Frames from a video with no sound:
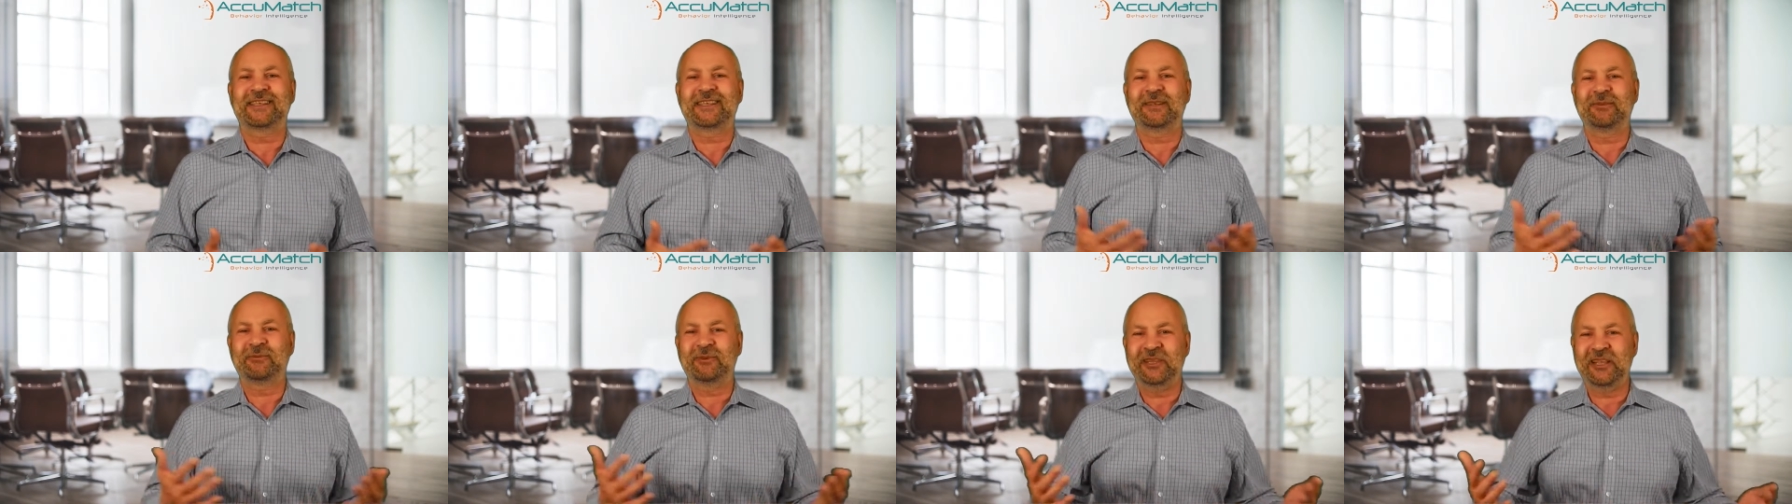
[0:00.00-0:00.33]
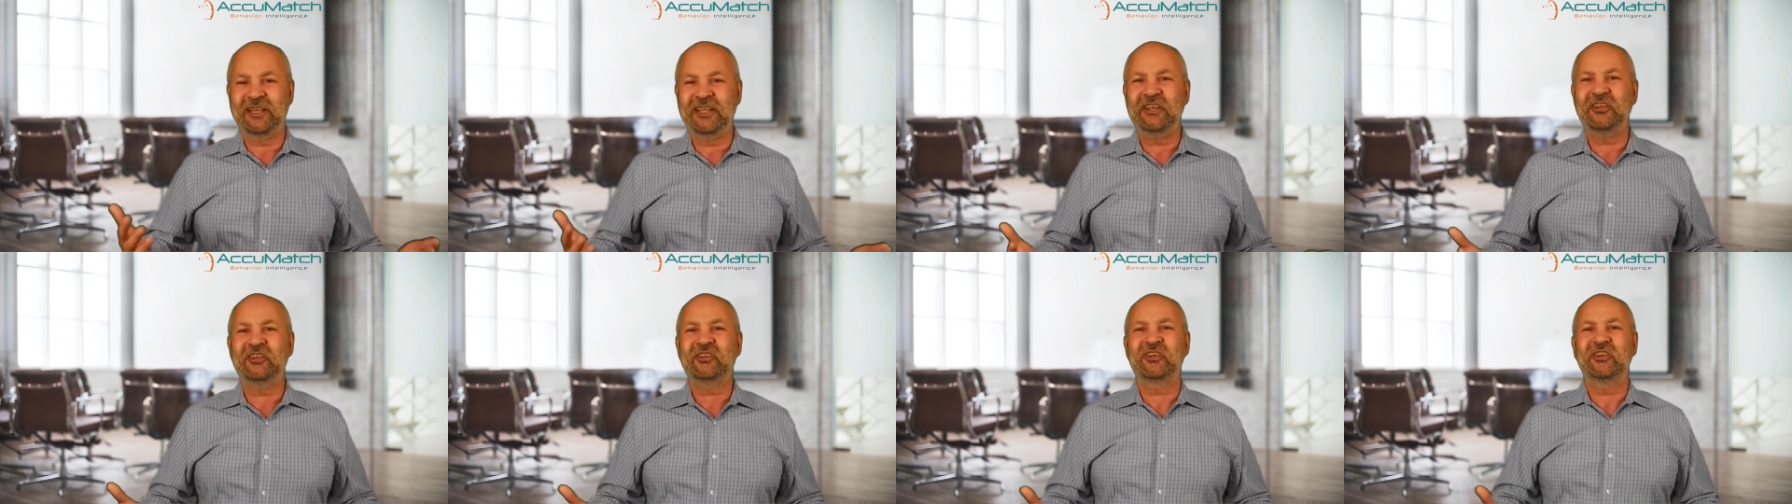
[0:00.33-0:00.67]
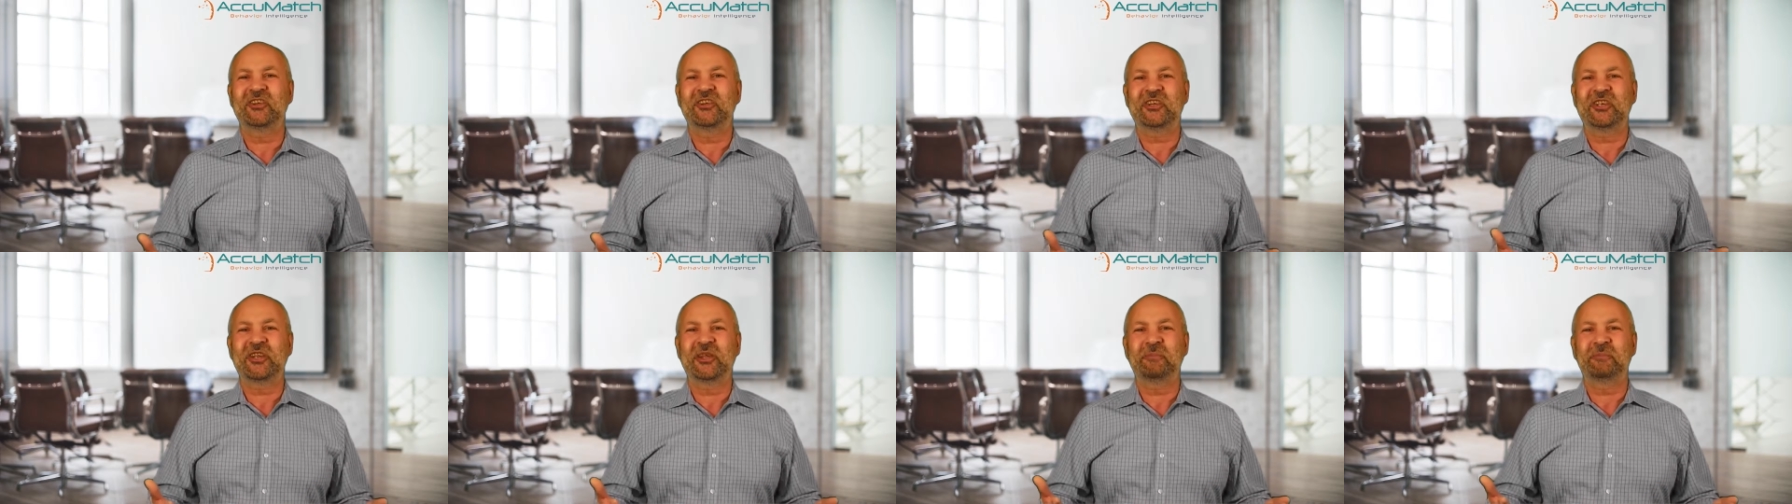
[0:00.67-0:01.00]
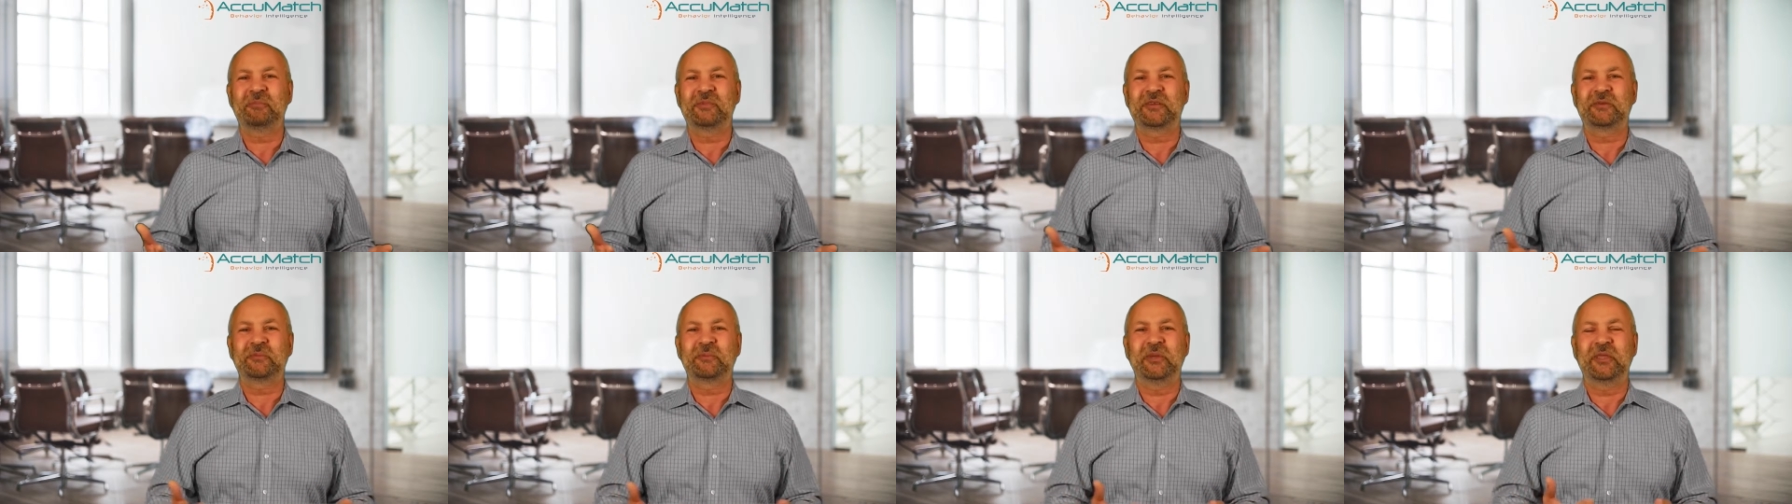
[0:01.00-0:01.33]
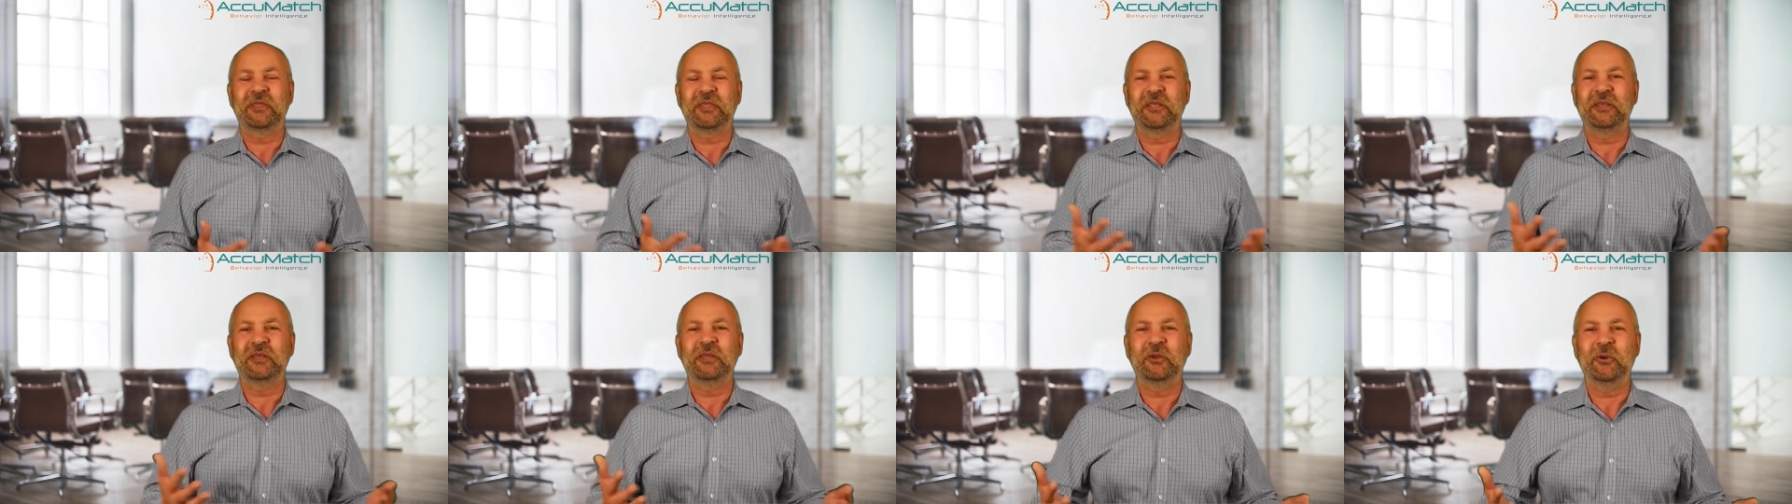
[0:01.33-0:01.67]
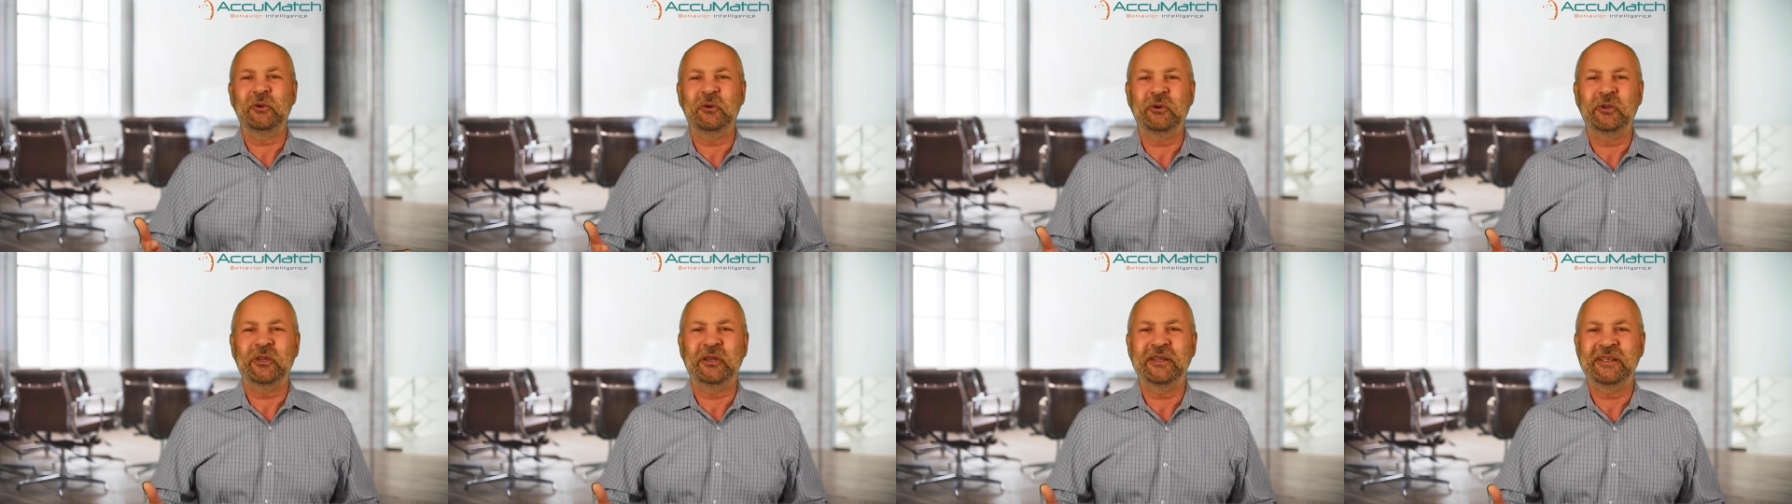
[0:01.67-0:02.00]
the relationships within the
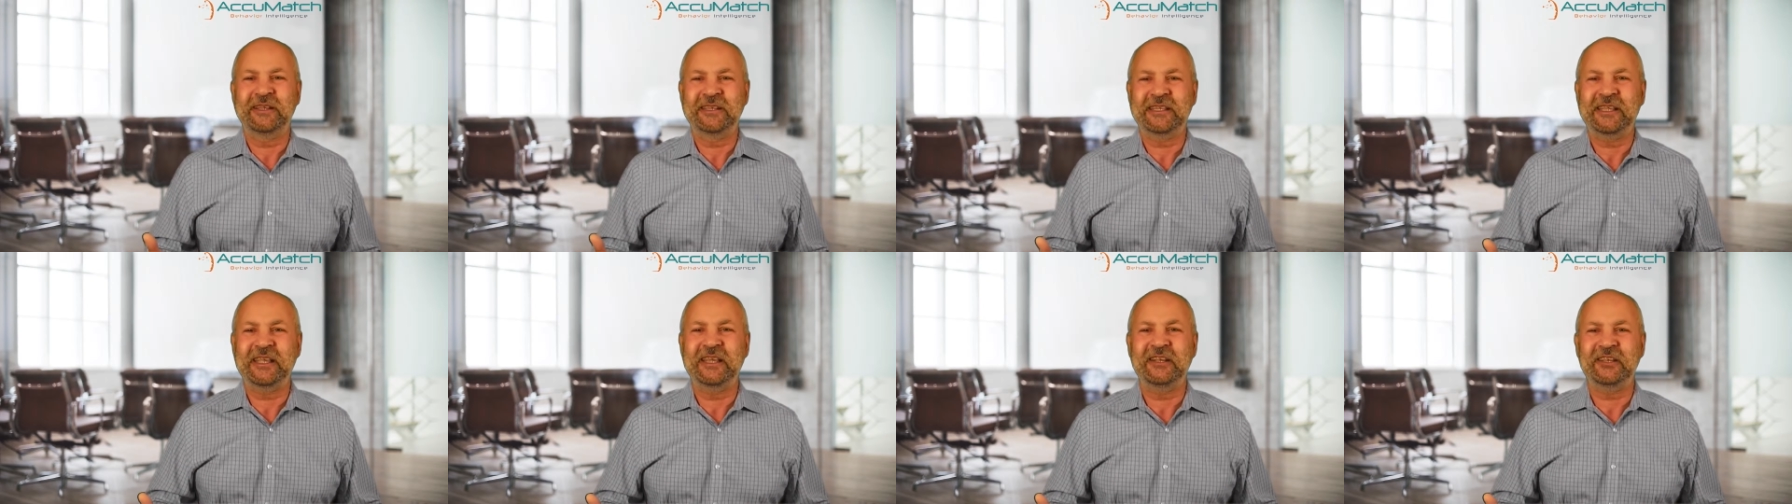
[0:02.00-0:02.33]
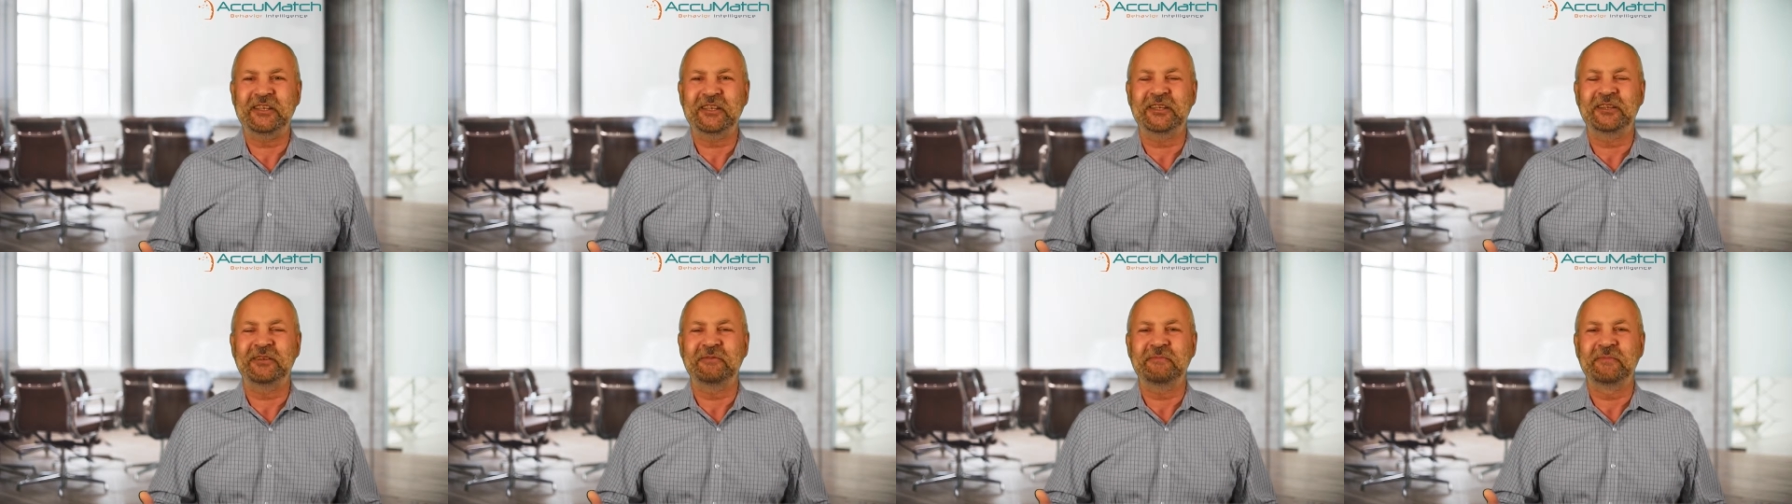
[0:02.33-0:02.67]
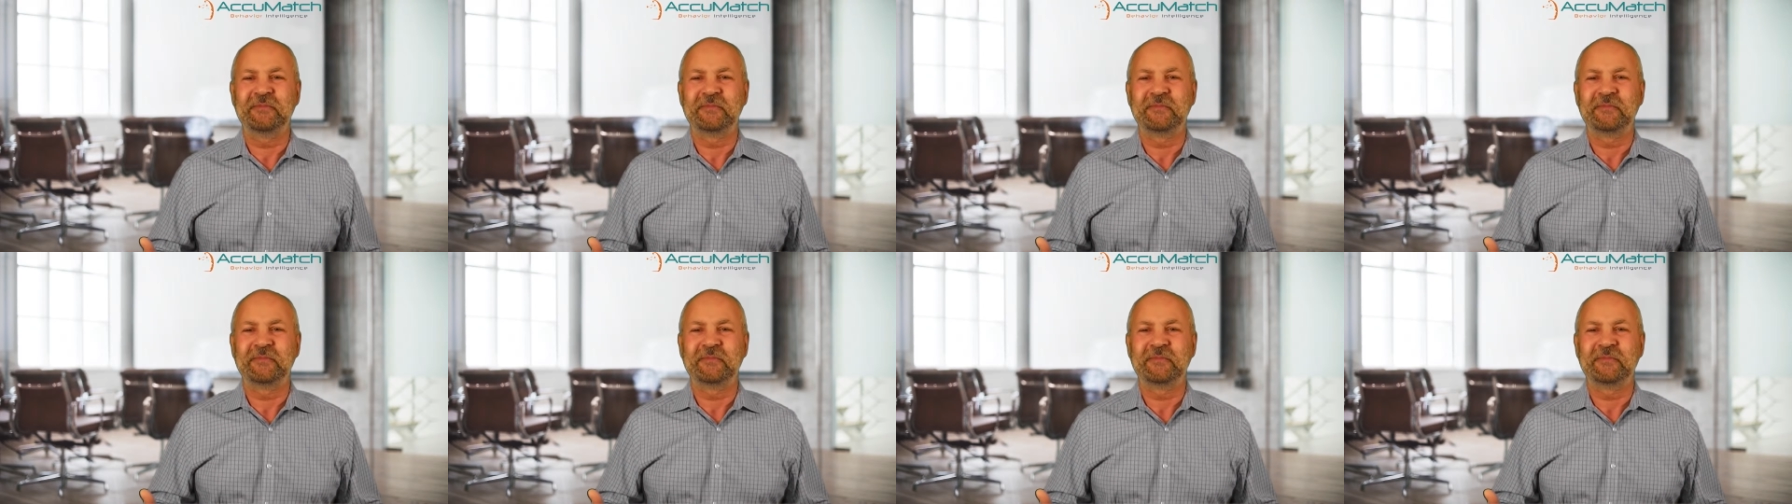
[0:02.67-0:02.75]
organization.